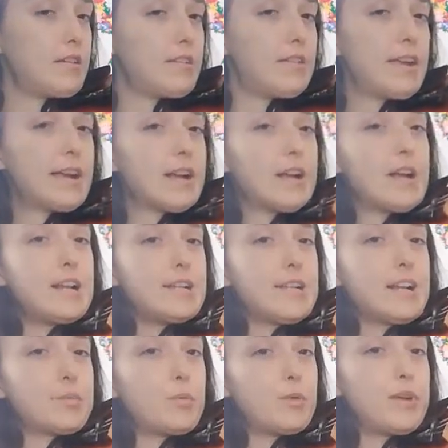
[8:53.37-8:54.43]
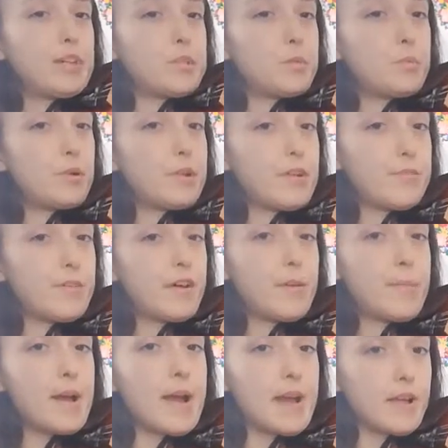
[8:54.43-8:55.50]
that contact point is pretty far
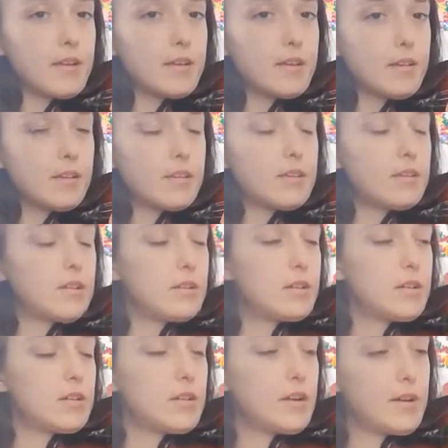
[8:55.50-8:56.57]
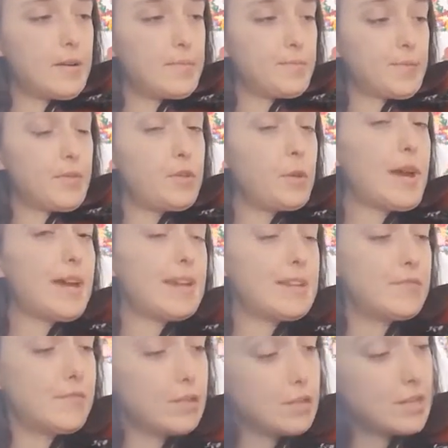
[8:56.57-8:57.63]
back. If you had a
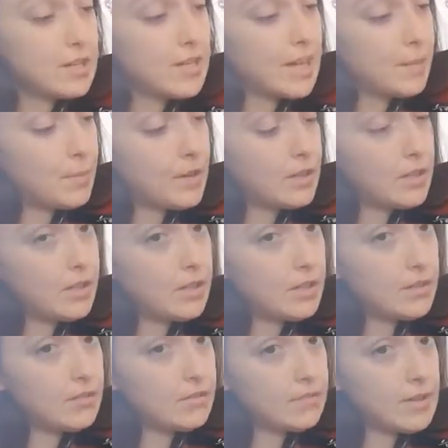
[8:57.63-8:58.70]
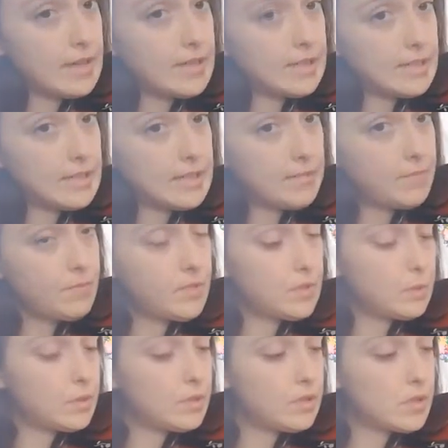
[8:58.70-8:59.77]
first tape on your violin, you
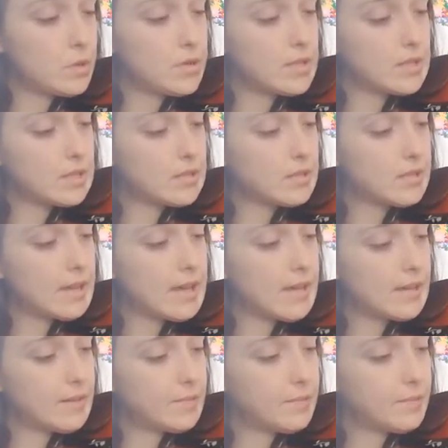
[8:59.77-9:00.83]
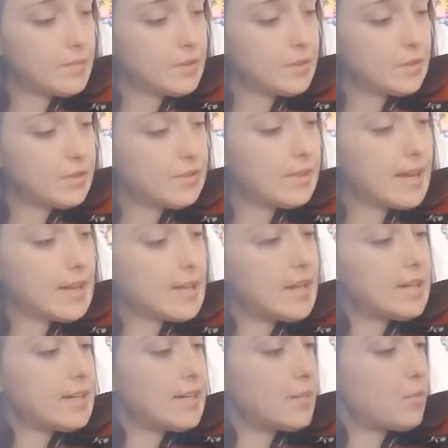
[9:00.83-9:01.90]
would notice that that
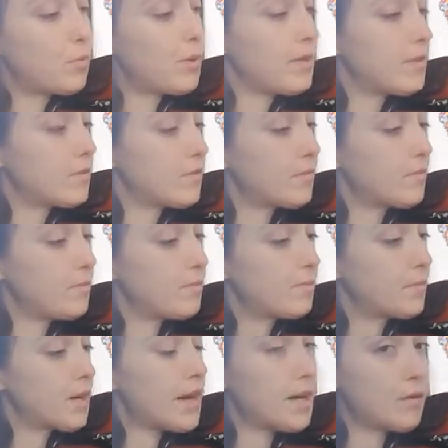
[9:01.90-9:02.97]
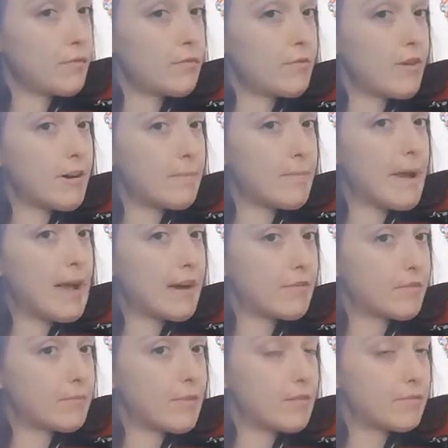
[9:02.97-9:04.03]
contact point is kind of far back
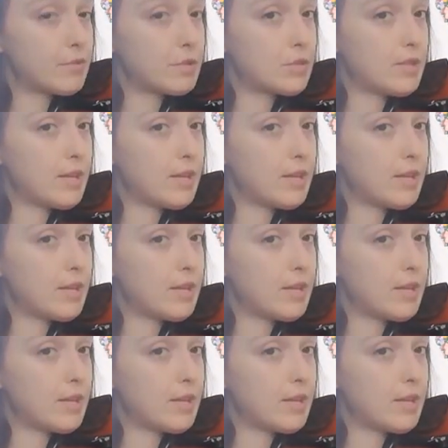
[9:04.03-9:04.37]
from that first